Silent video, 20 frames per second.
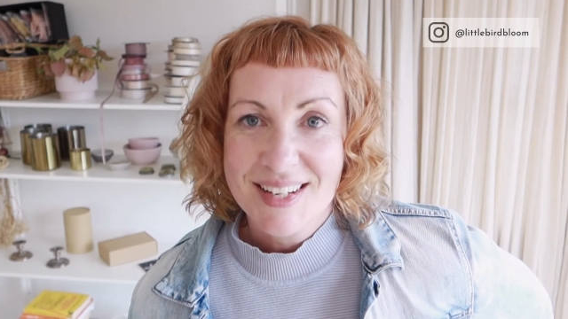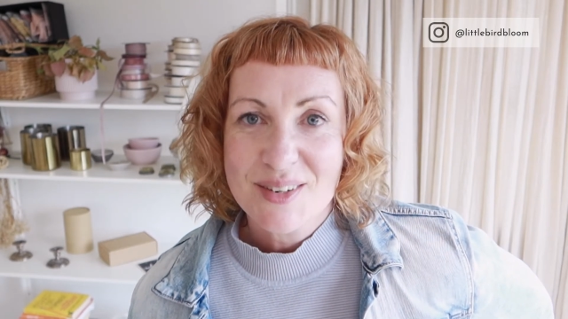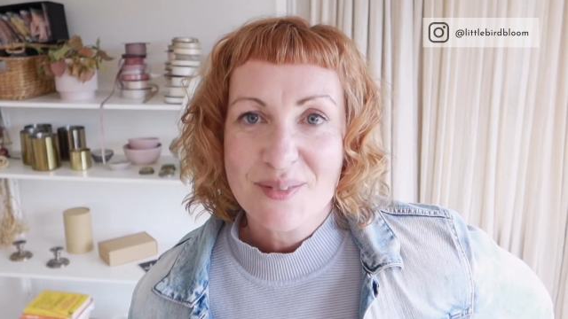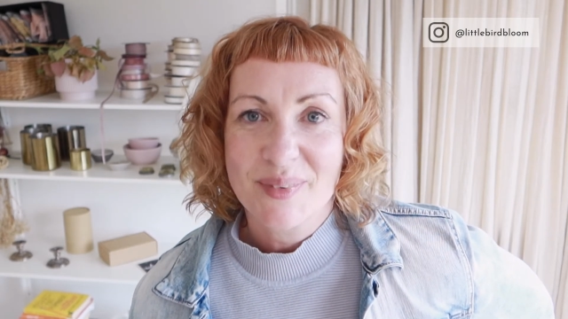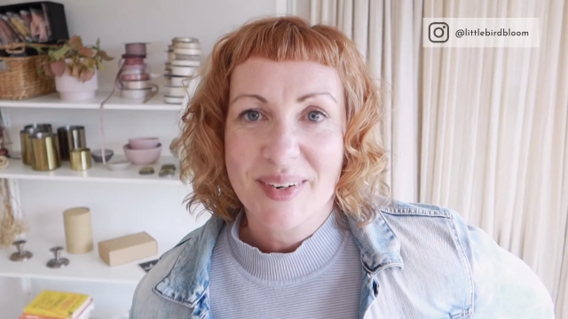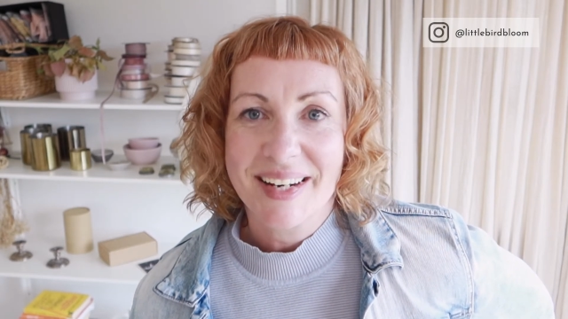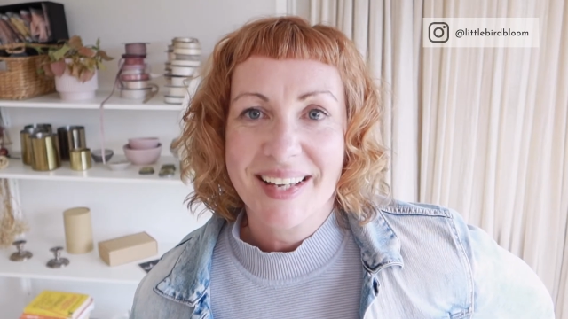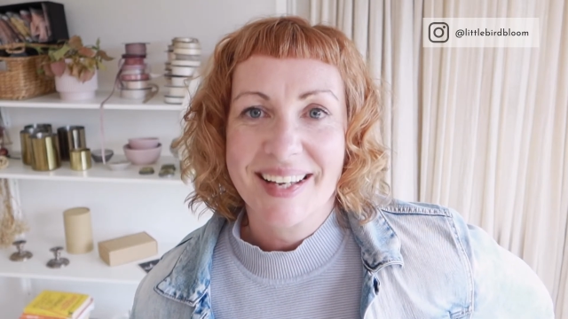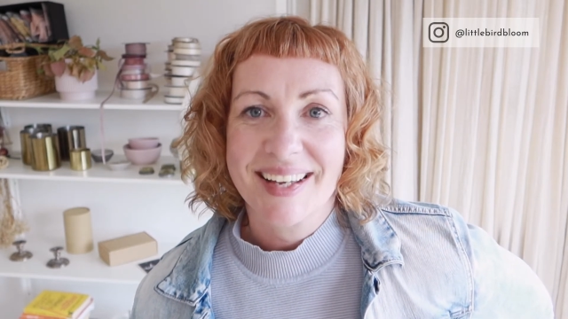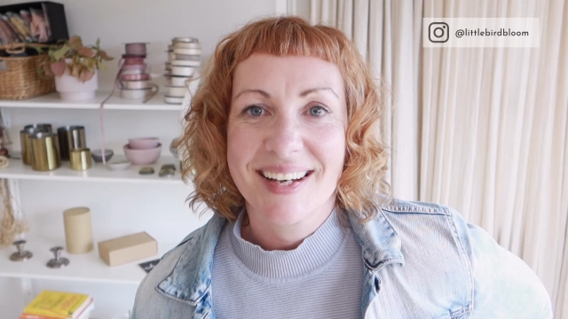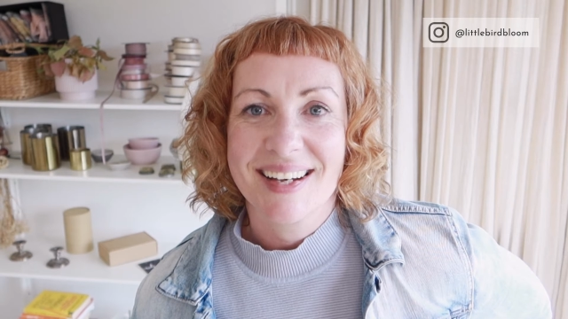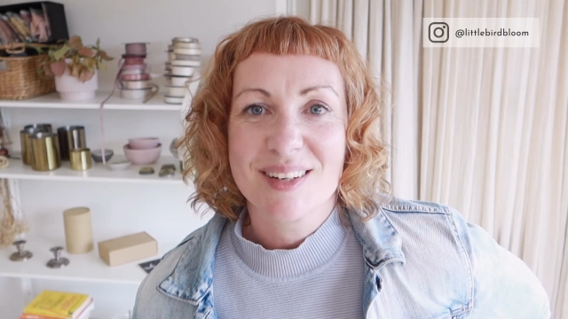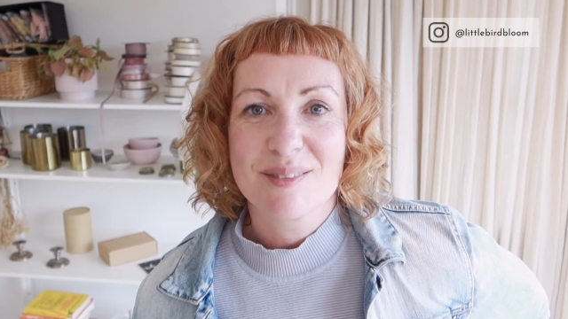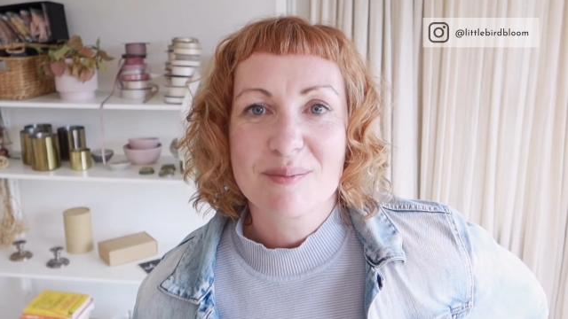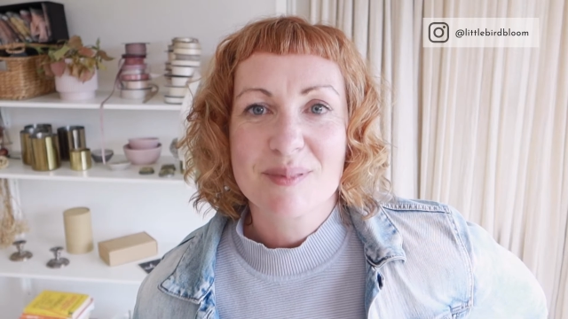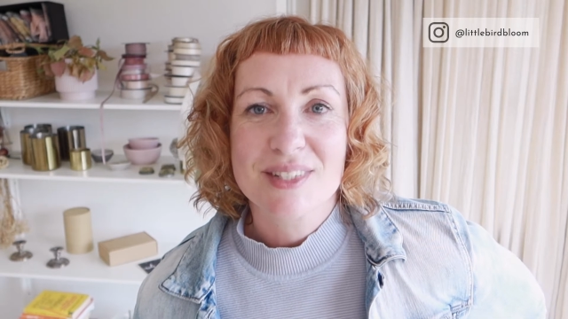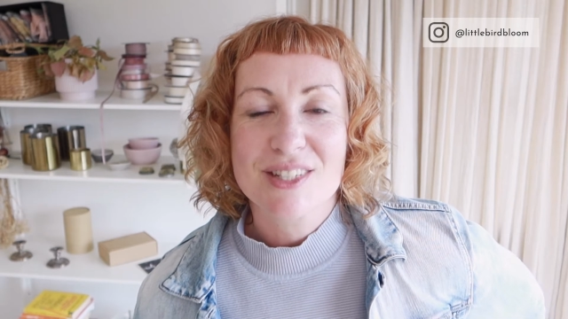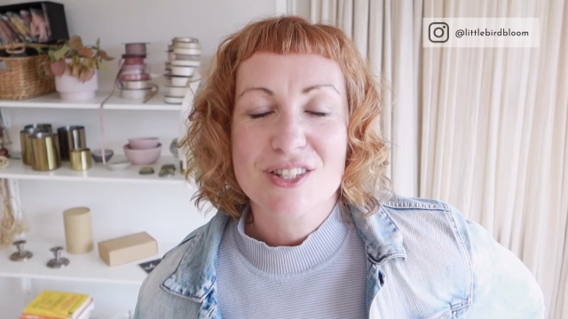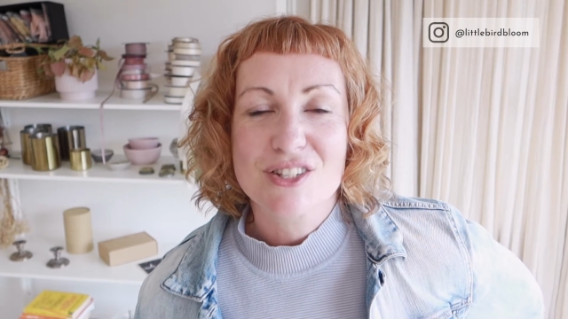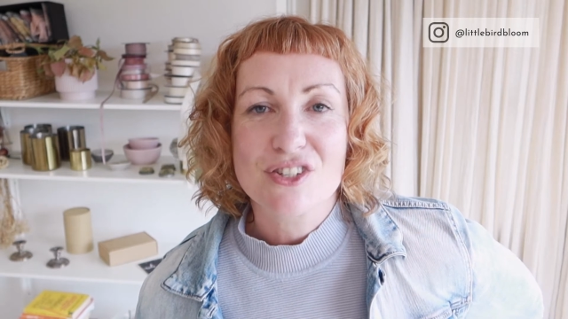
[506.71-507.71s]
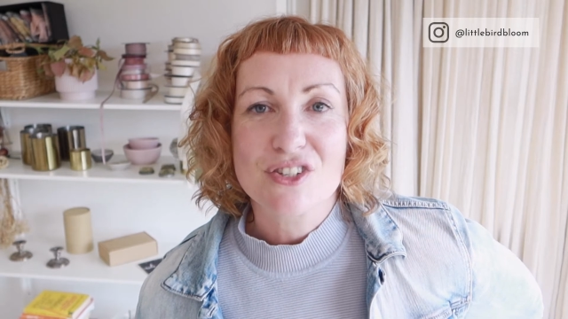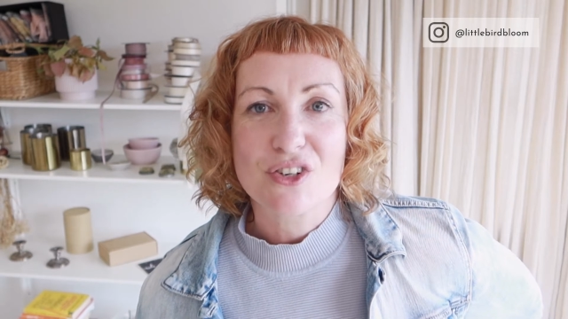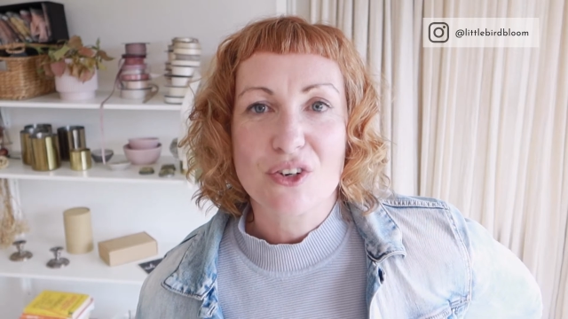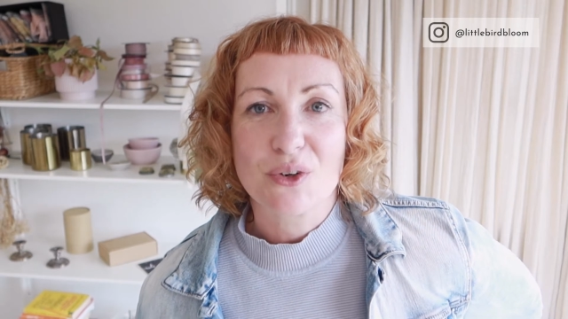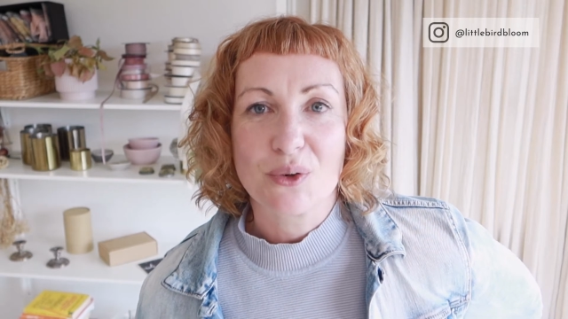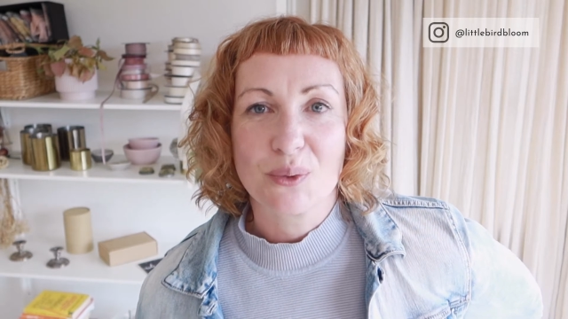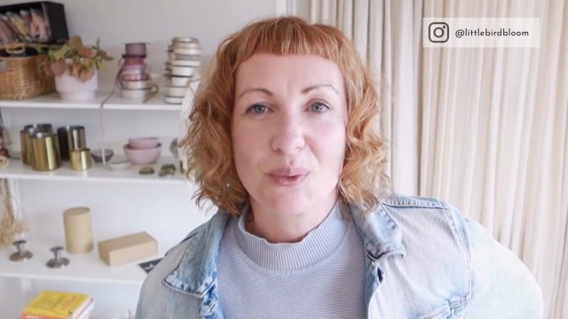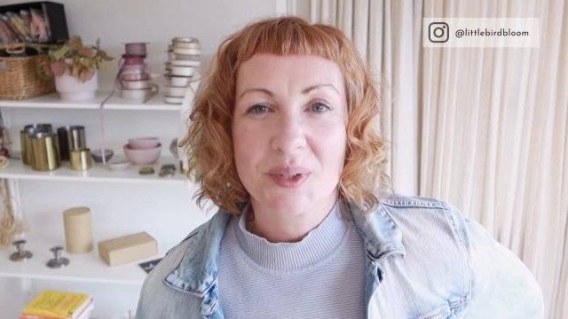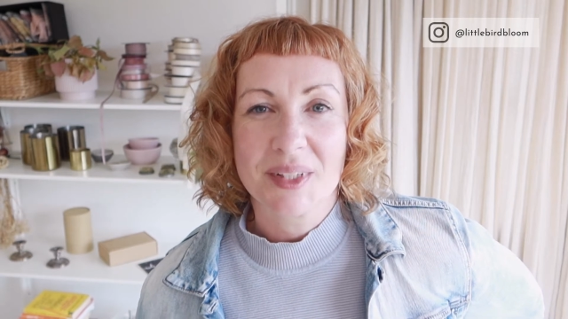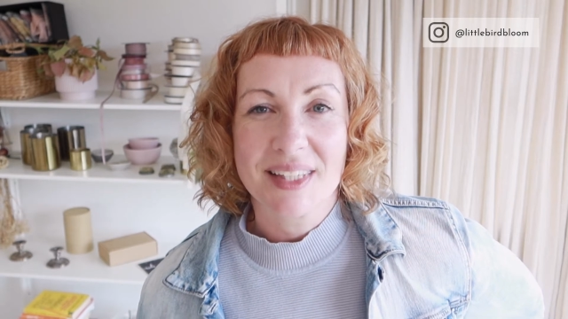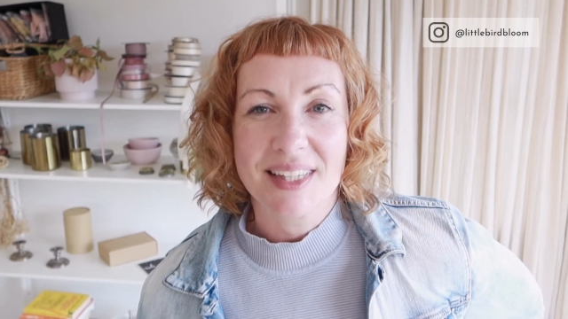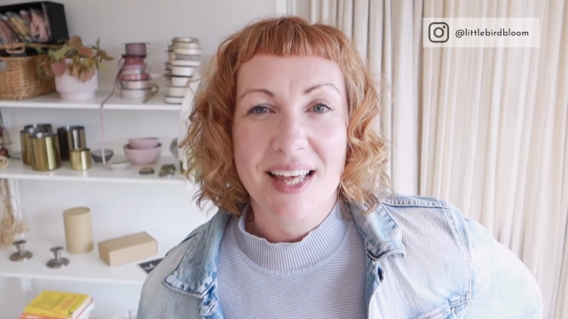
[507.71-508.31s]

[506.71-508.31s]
when it comes to